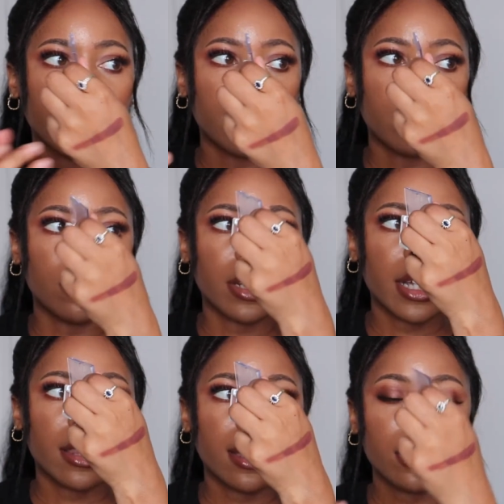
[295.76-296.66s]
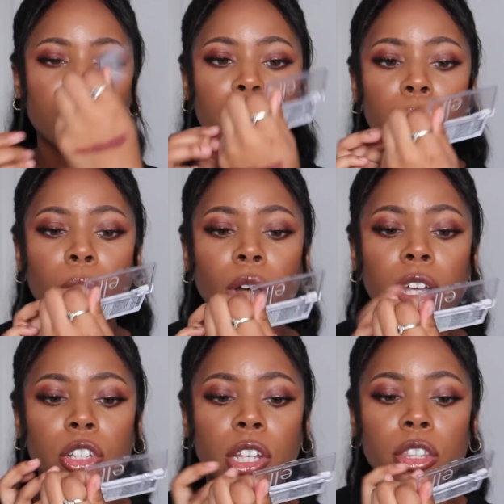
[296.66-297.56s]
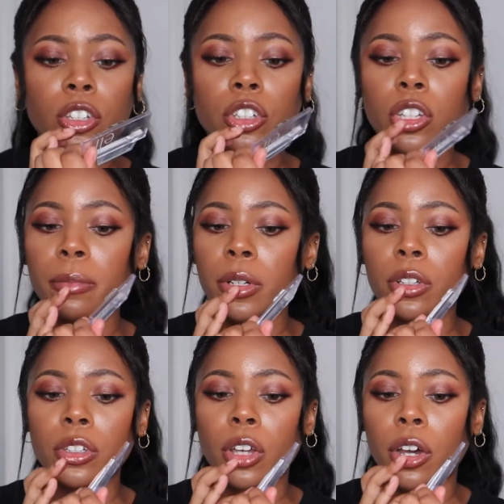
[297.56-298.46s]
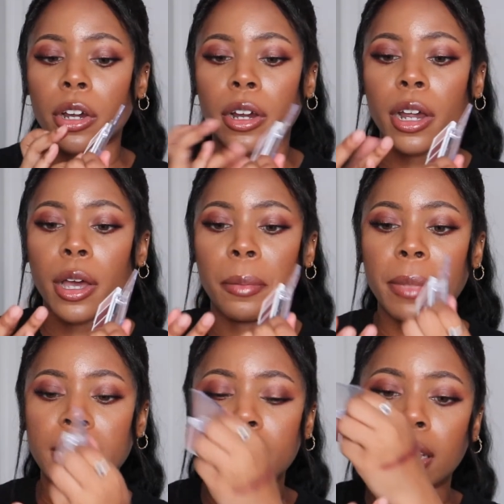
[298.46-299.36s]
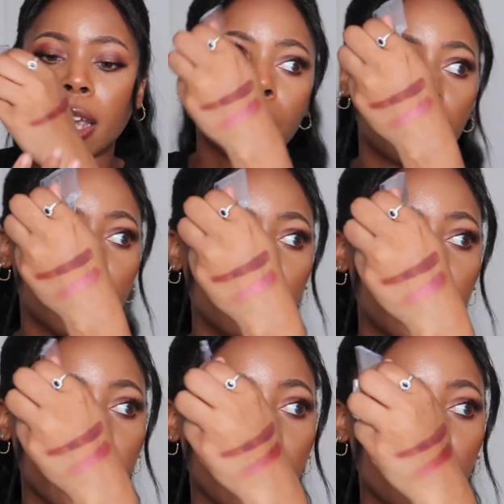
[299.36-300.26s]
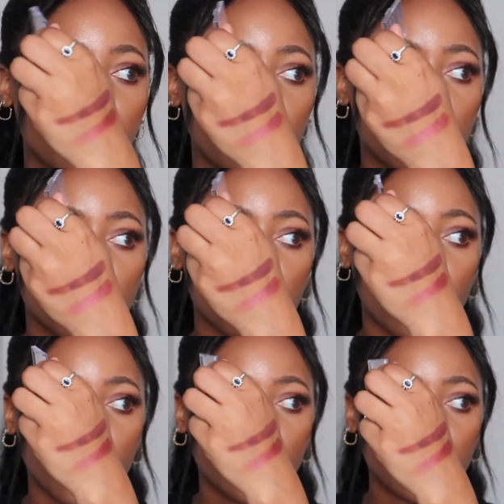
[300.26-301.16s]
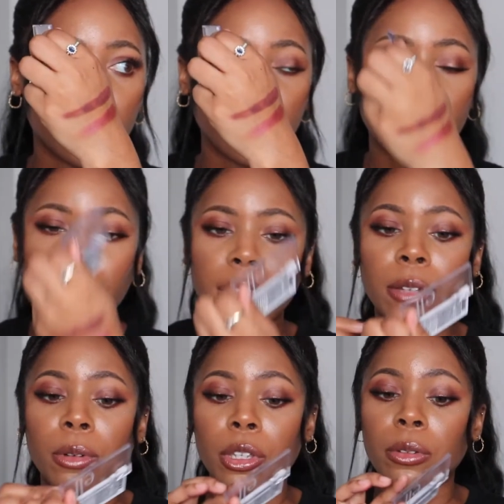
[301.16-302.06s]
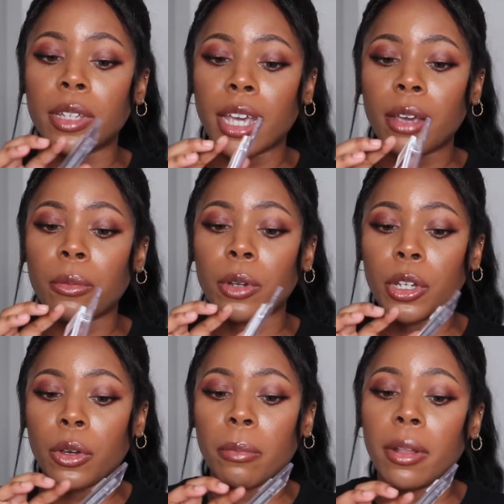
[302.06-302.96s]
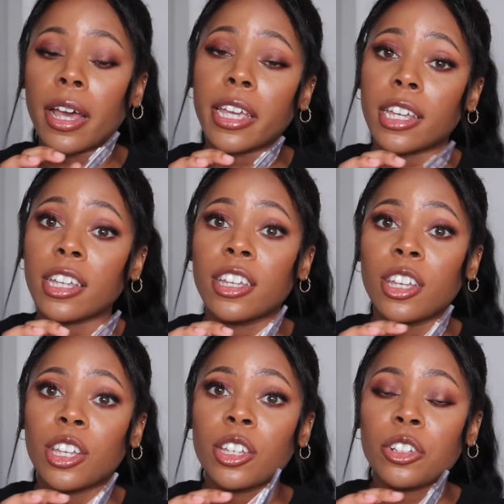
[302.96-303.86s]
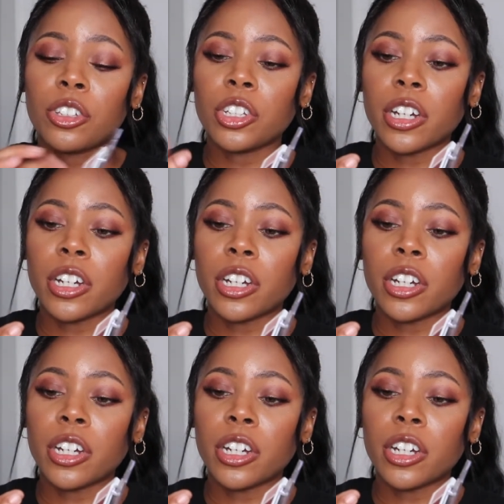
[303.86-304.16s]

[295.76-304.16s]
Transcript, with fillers: Like look at that swatch and the shimmers are amazing. Like what you get when you swatch is exactly what you get when you apply it to